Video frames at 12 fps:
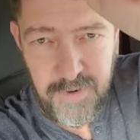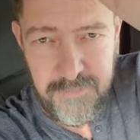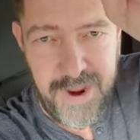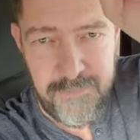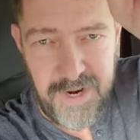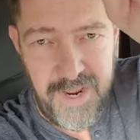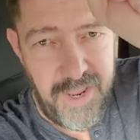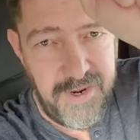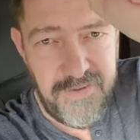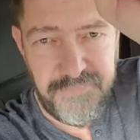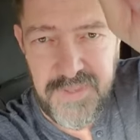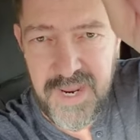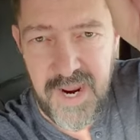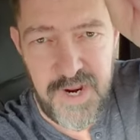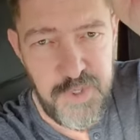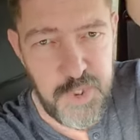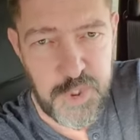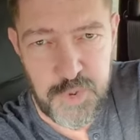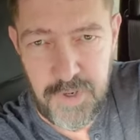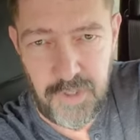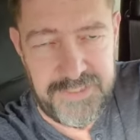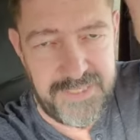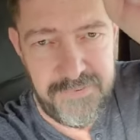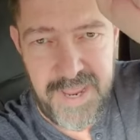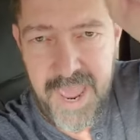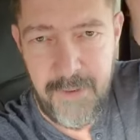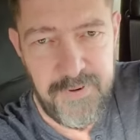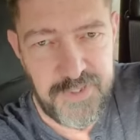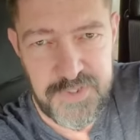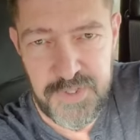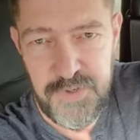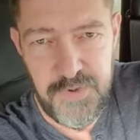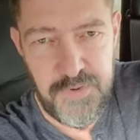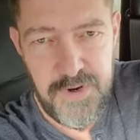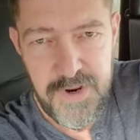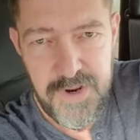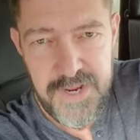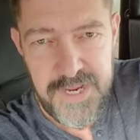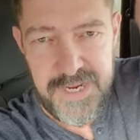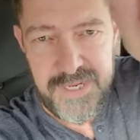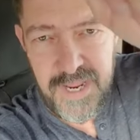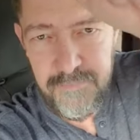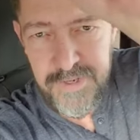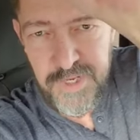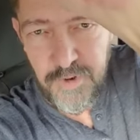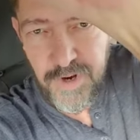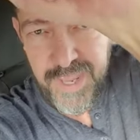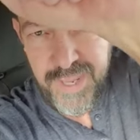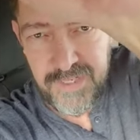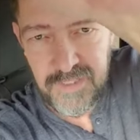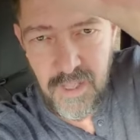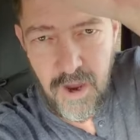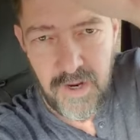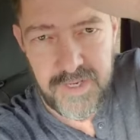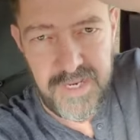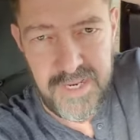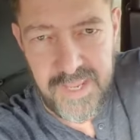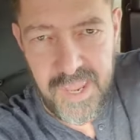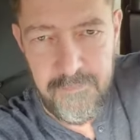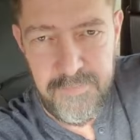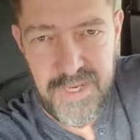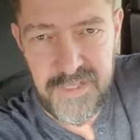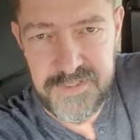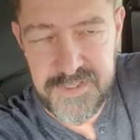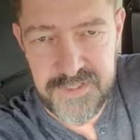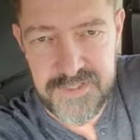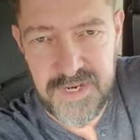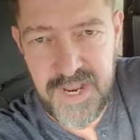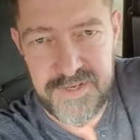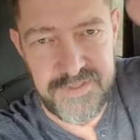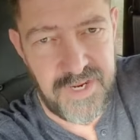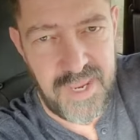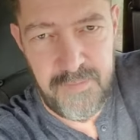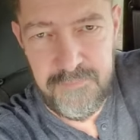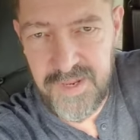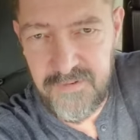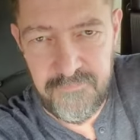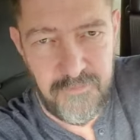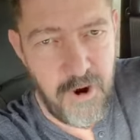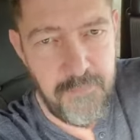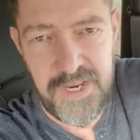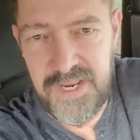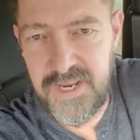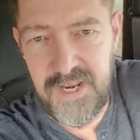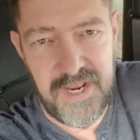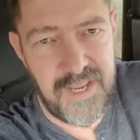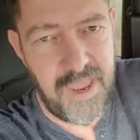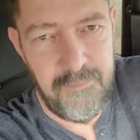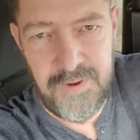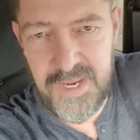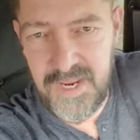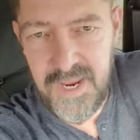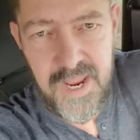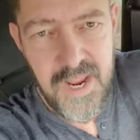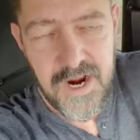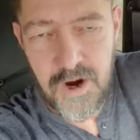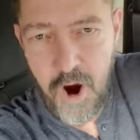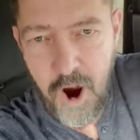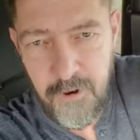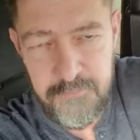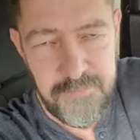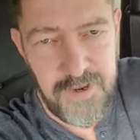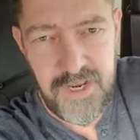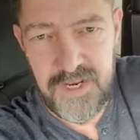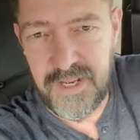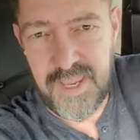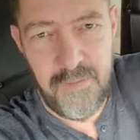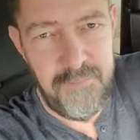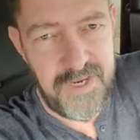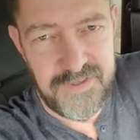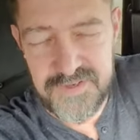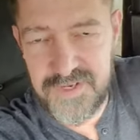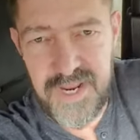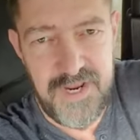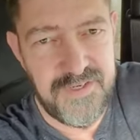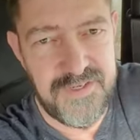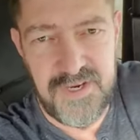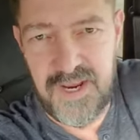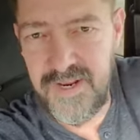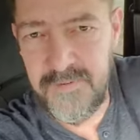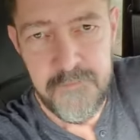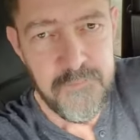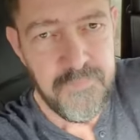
Remember, anything unusual that happened to you, it can be your hand locking, it can be dizziness, it can be vomiting, it can be coughing, it can be sneezing,